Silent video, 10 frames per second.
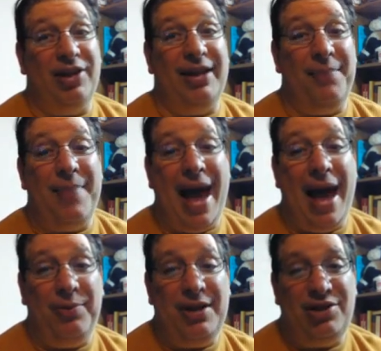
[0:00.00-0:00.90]
get
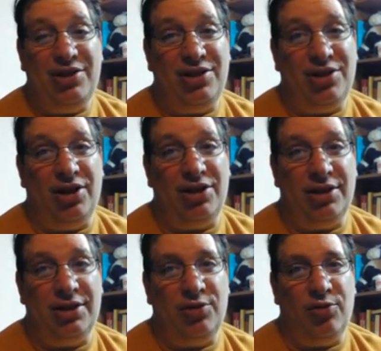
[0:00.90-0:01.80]
bad when she starts
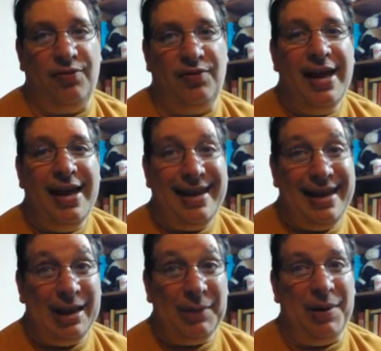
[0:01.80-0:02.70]
to sort of
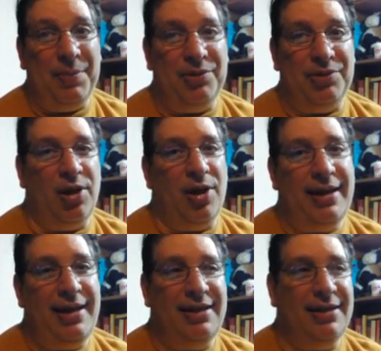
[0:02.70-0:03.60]
kill people. So
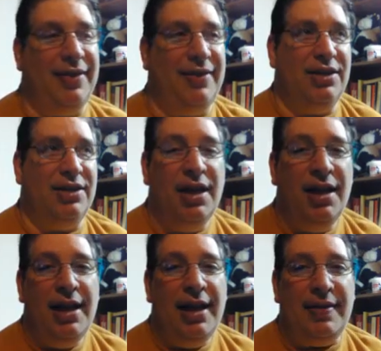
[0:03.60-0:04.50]
like he's got this
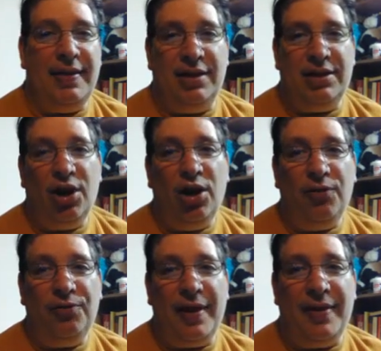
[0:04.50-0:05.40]
this
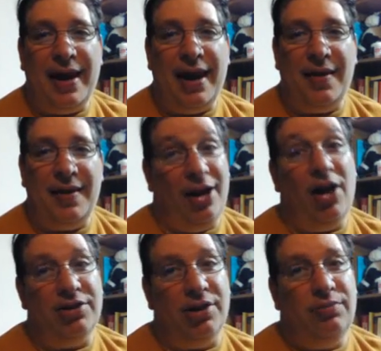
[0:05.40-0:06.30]
girlfriend there that he
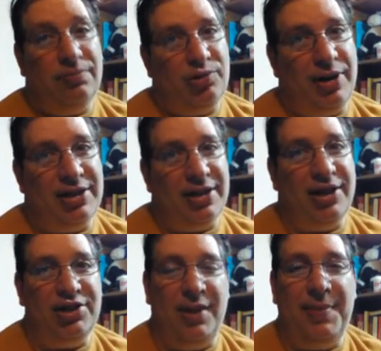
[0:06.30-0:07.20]
also treats
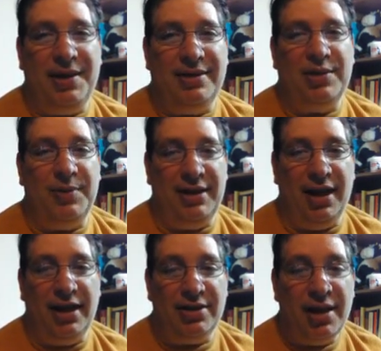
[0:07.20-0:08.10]
like shit because that's what he
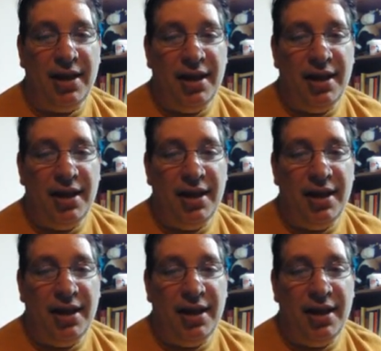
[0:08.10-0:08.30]
does,